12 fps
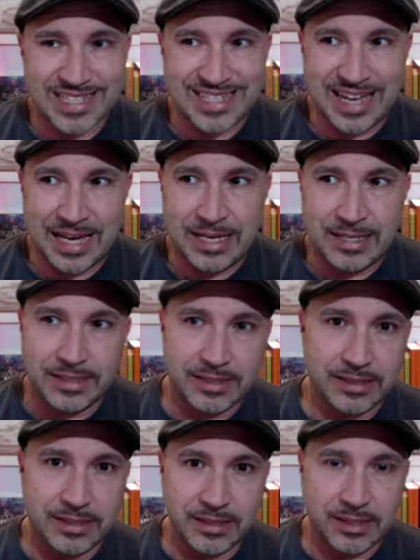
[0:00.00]
and
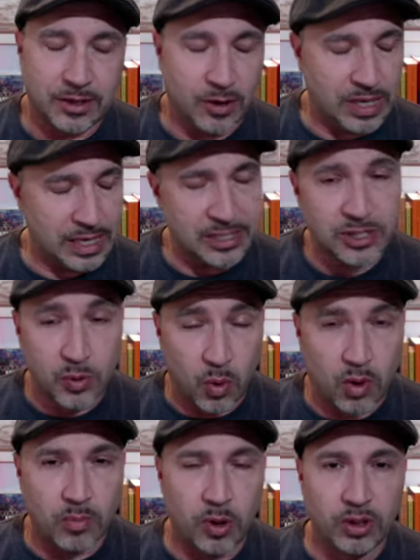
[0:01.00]
you know, it's
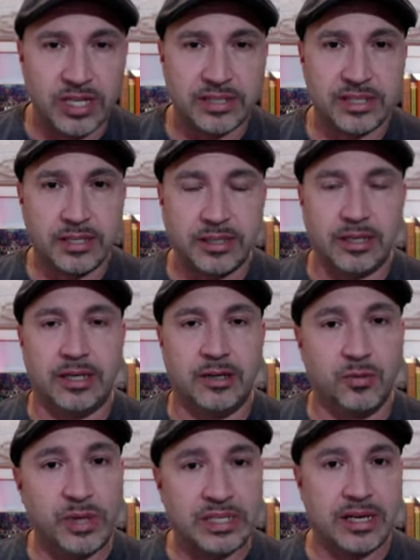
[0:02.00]
normal. Listen, uh,
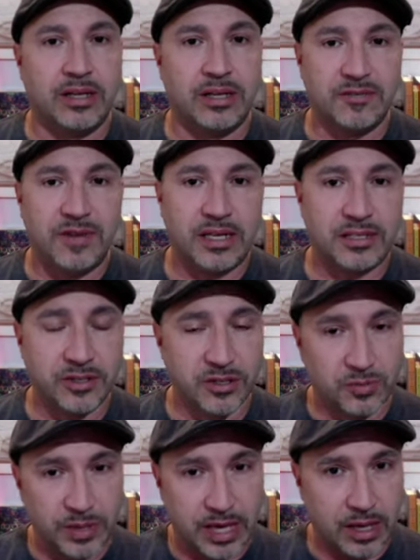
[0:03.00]
retail investors,
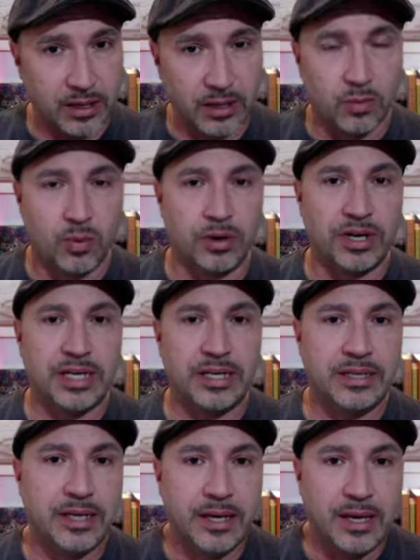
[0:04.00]
we get a little
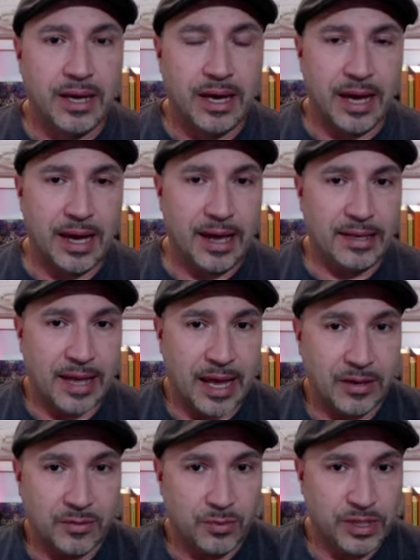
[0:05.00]
worried, and
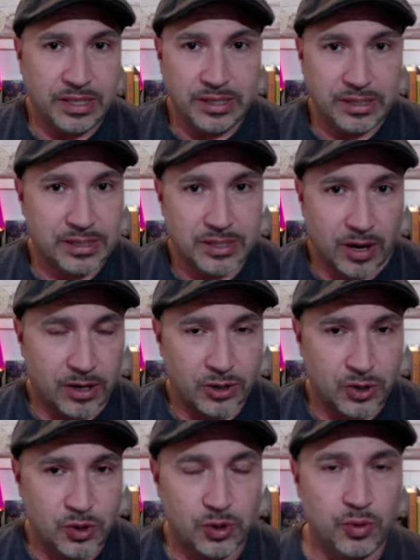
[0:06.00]
then we start
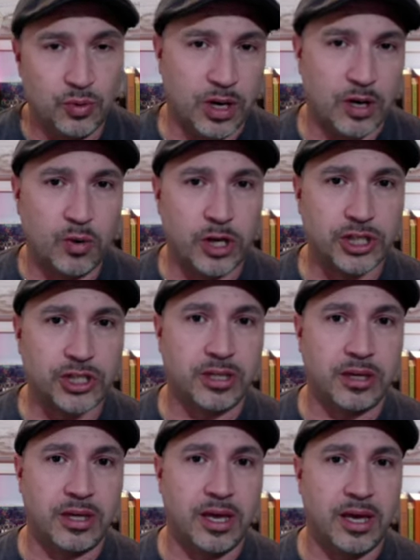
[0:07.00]
to uh, question
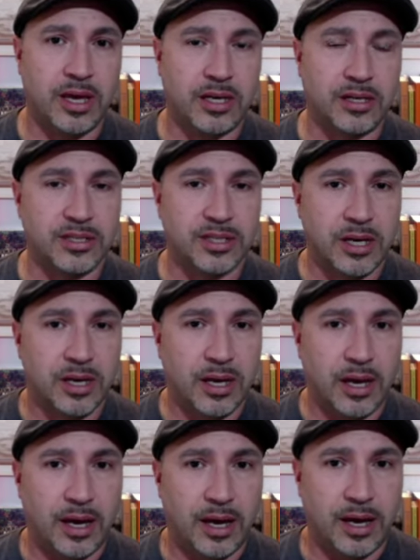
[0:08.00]
things.
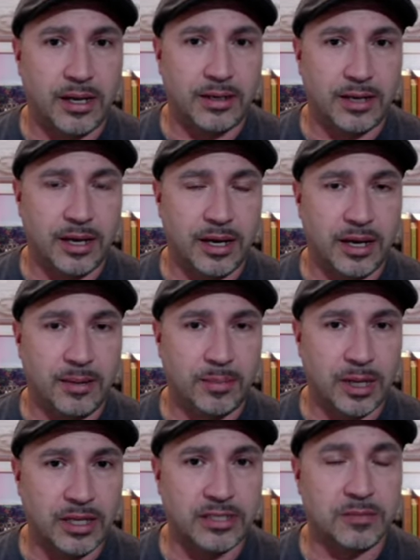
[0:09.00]
And um,
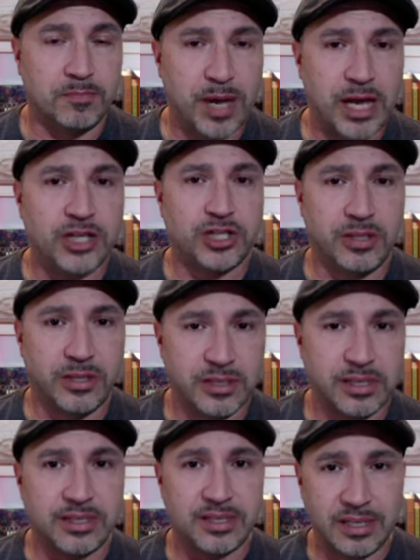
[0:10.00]
listen, patience
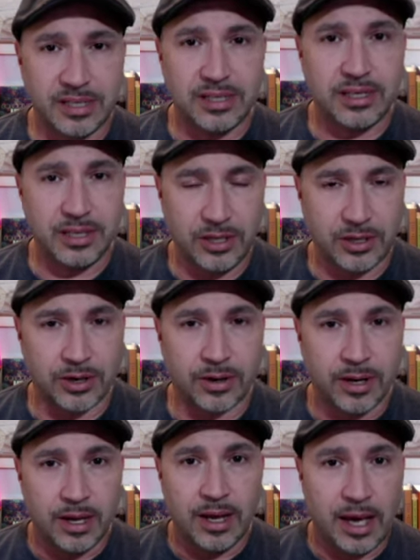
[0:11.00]
is key here,
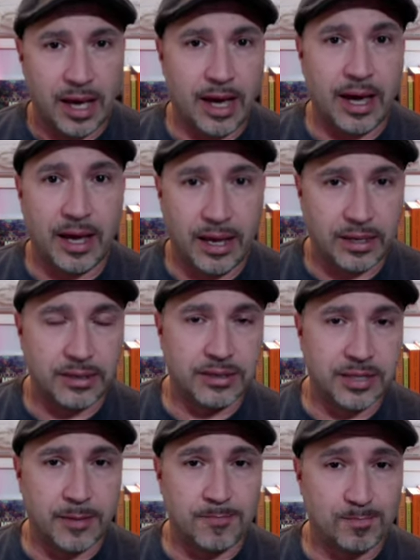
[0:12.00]
and
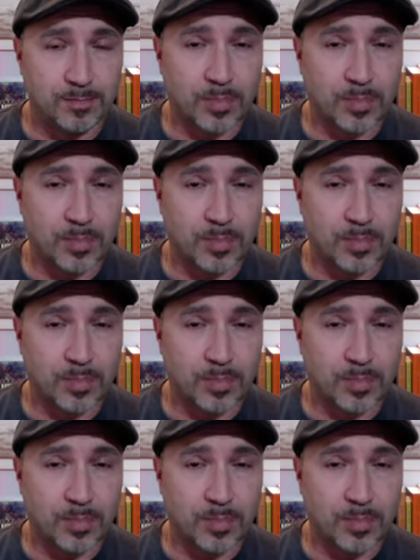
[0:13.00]
um,